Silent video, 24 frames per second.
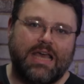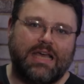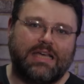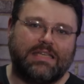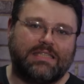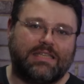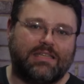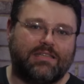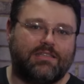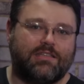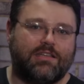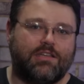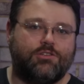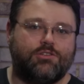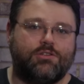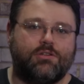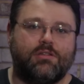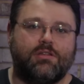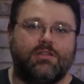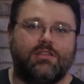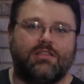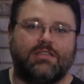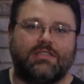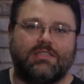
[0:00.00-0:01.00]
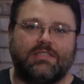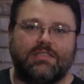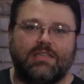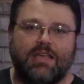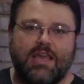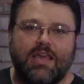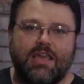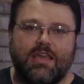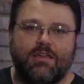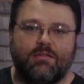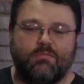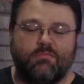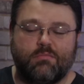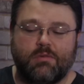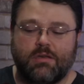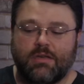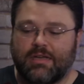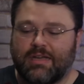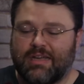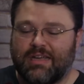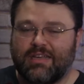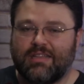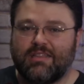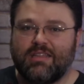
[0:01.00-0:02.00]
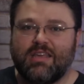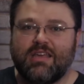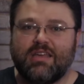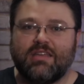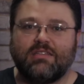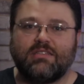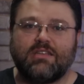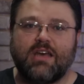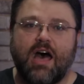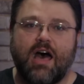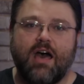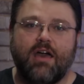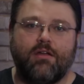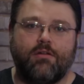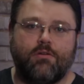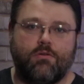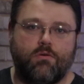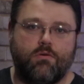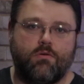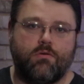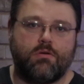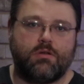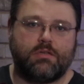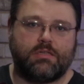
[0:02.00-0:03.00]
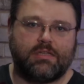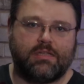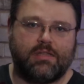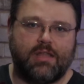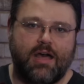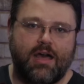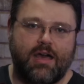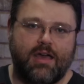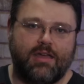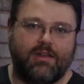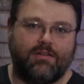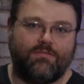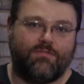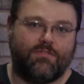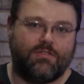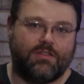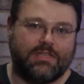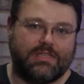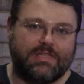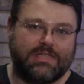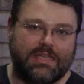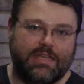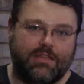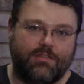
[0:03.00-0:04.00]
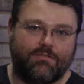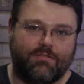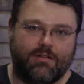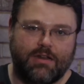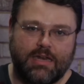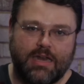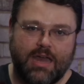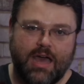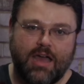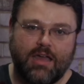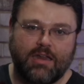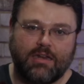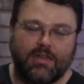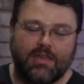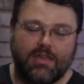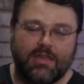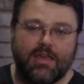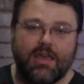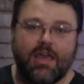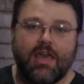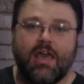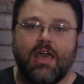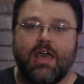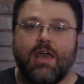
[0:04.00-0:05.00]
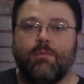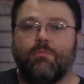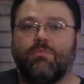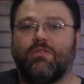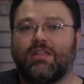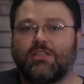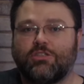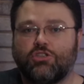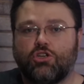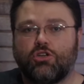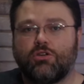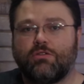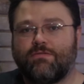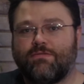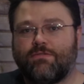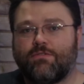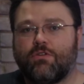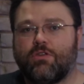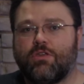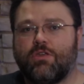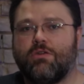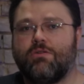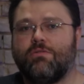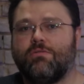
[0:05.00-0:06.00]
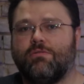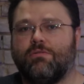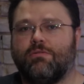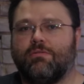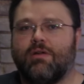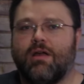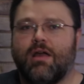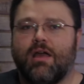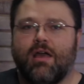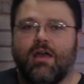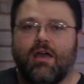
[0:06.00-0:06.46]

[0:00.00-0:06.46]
is essentially the same in the entire Aorus line for the Z390, but that's good for you.